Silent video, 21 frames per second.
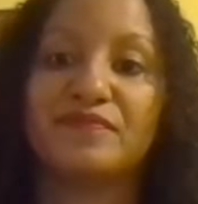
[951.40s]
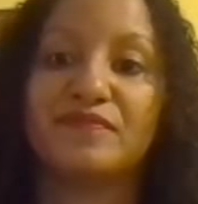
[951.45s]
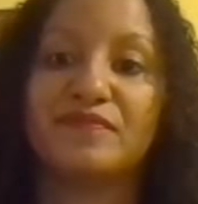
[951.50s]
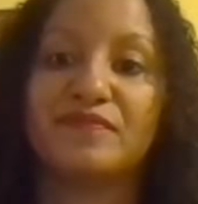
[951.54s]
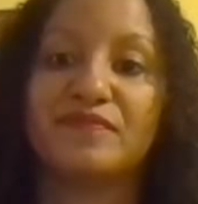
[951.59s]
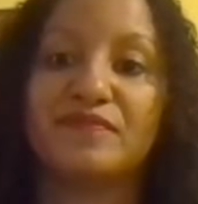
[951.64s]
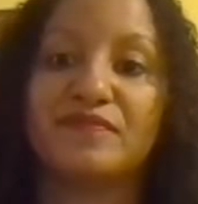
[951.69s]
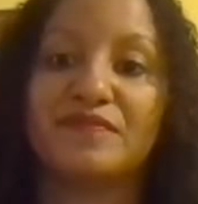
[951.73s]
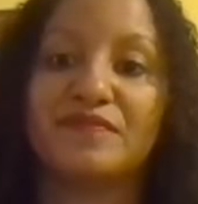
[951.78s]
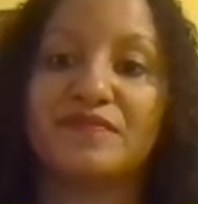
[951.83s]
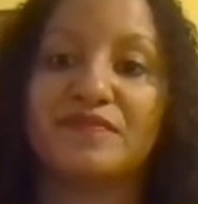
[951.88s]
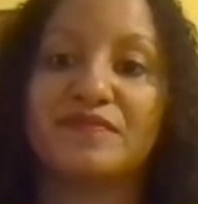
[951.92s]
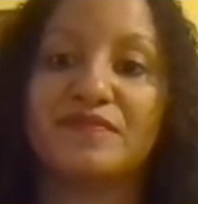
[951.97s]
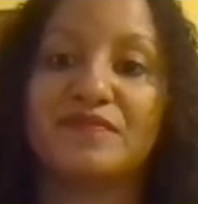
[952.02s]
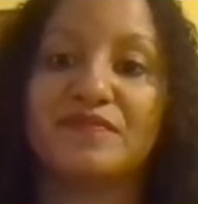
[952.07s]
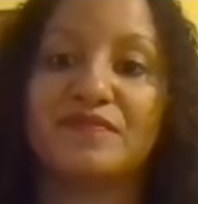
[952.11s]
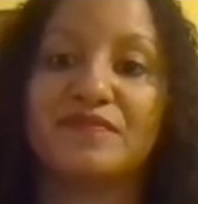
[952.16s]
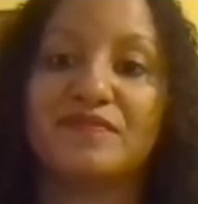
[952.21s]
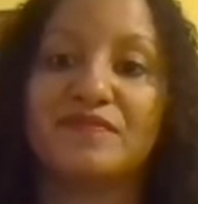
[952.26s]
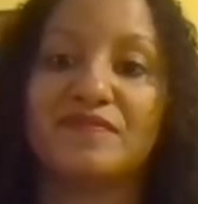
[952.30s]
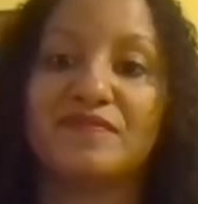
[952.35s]

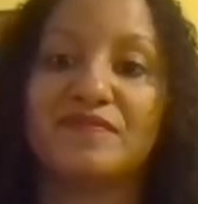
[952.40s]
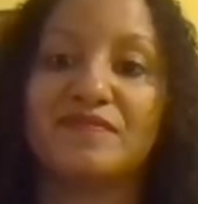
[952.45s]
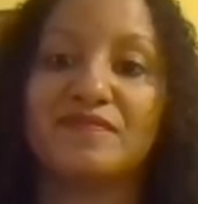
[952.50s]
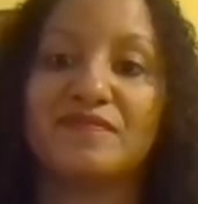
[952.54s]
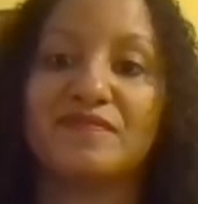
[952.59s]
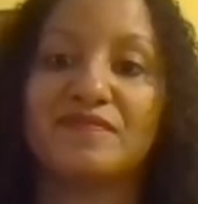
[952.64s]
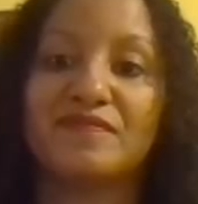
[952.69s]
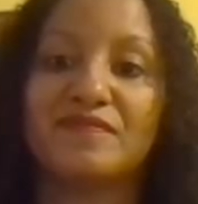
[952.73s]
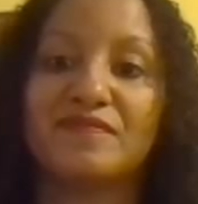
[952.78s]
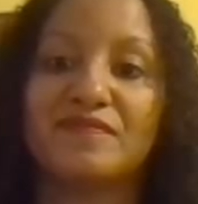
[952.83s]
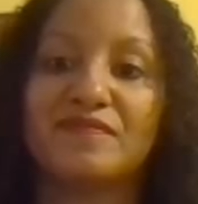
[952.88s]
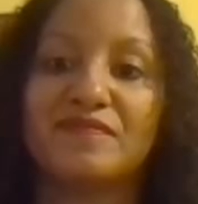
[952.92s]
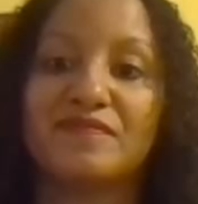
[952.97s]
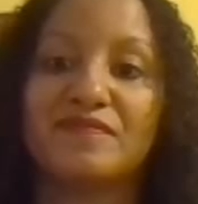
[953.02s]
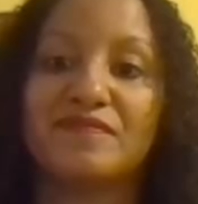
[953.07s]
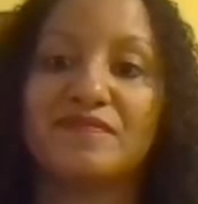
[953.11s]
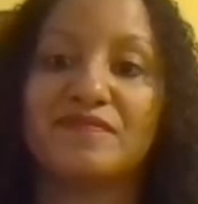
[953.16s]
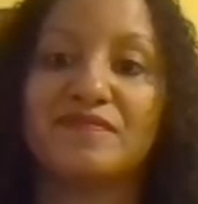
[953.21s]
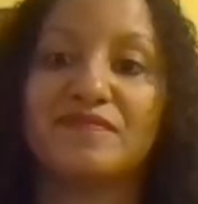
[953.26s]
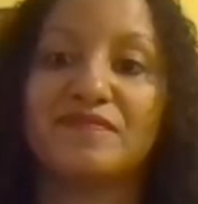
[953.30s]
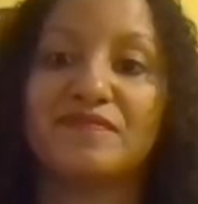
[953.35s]

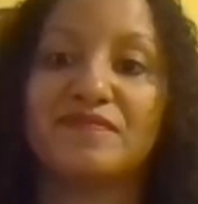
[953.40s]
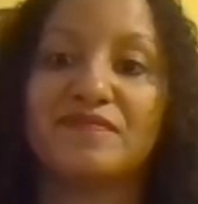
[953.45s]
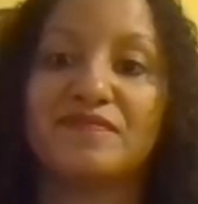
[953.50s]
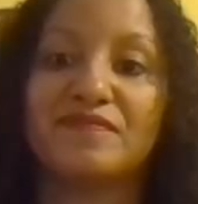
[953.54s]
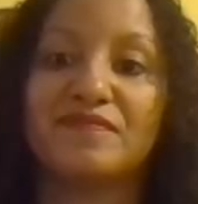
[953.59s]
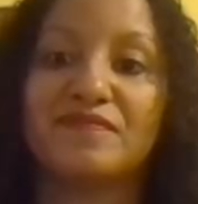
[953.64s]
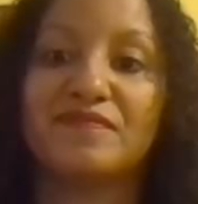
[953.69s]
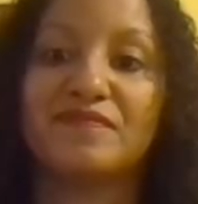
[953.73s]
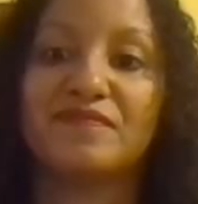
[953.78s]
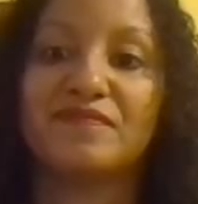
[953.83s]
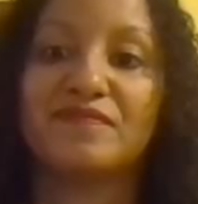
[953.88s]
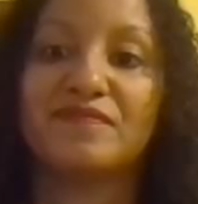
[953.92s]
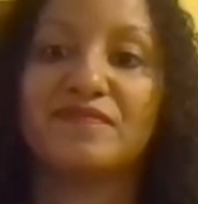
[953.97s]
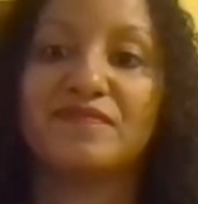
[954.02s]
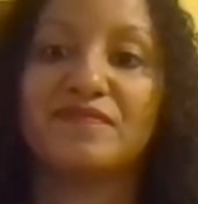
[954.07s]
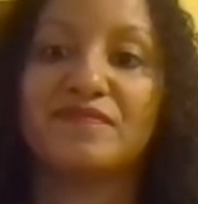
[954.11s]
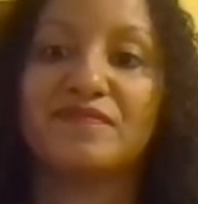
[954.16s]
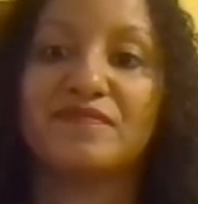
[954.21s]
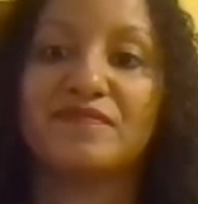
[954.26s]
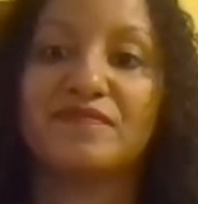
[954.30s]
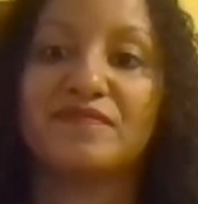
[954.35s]

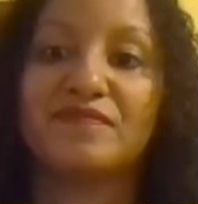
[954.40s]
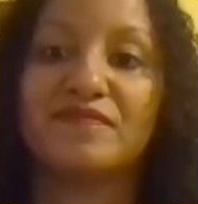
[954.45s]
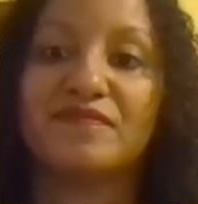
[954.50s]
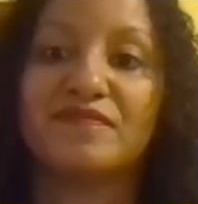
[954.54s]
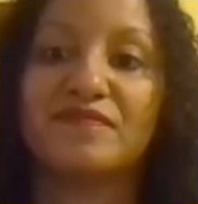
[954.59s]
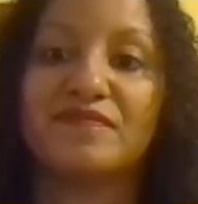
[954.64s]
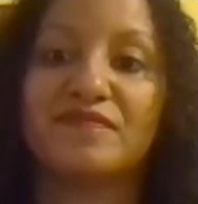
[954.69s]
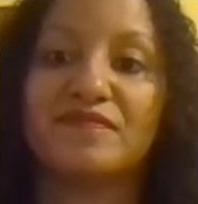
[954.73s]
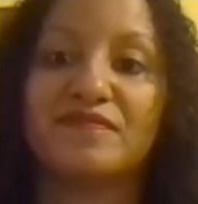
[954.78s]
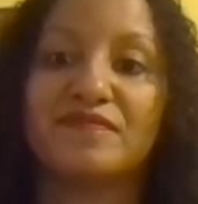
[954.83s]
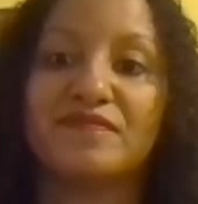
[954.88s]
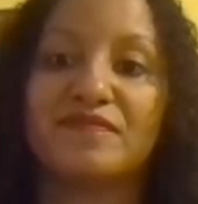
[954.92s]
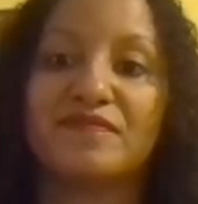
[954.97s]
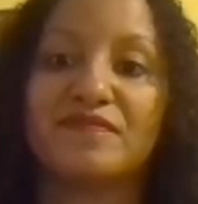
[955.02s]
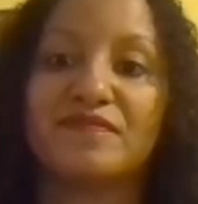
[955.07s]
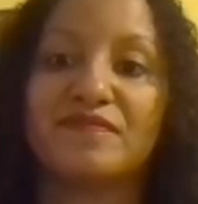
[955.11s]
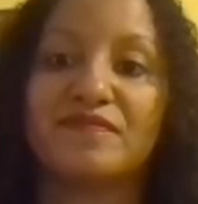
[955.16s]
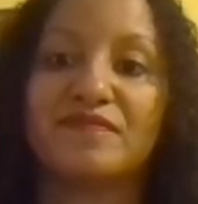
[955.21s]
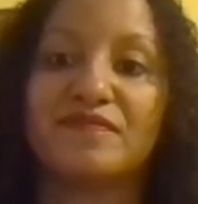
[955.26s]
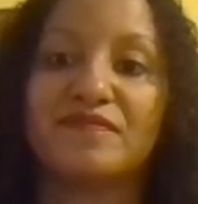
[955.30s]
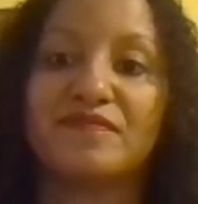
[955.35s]

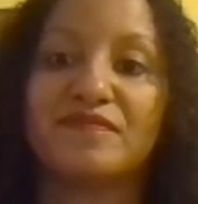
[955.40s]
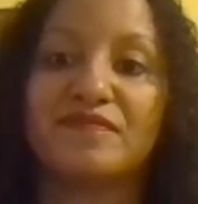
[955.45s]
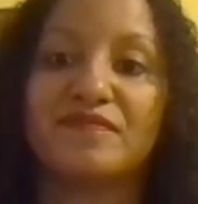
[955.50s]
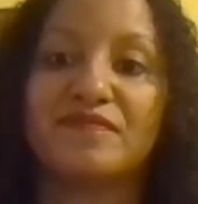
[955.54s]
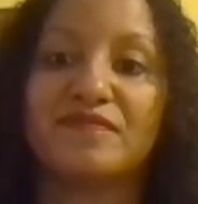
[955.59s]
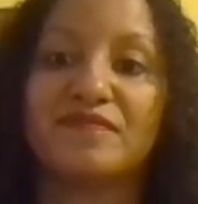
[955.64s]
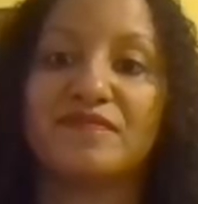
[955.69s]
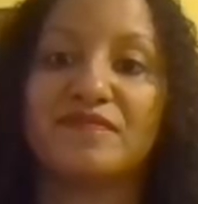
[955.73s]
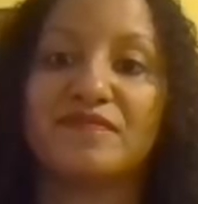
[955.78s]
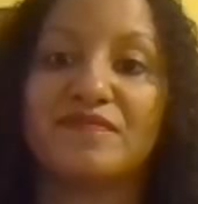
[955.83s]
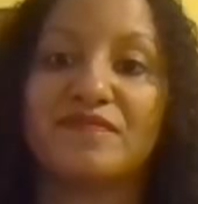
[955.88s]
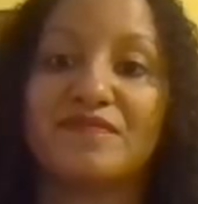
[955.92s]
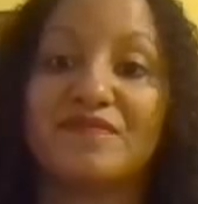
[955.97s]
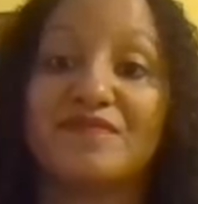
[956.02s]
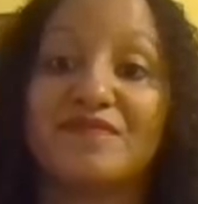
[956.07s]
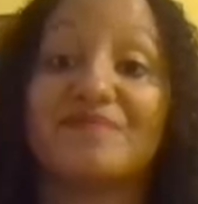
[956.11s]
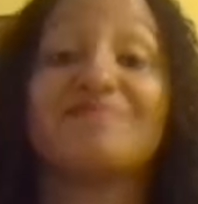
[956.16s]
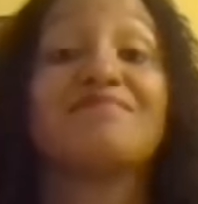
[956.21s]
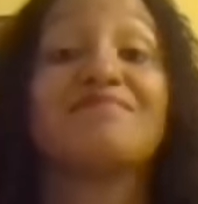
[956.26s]
(silent)